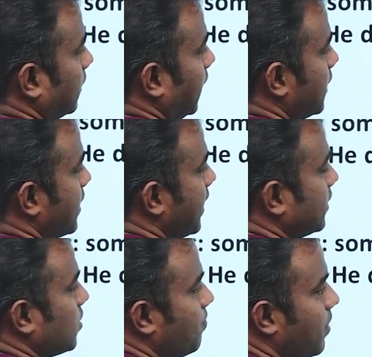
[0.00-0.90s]
He drank
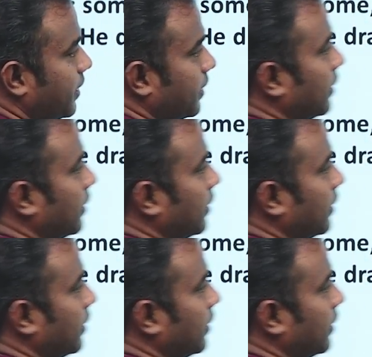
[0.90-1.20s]
some water.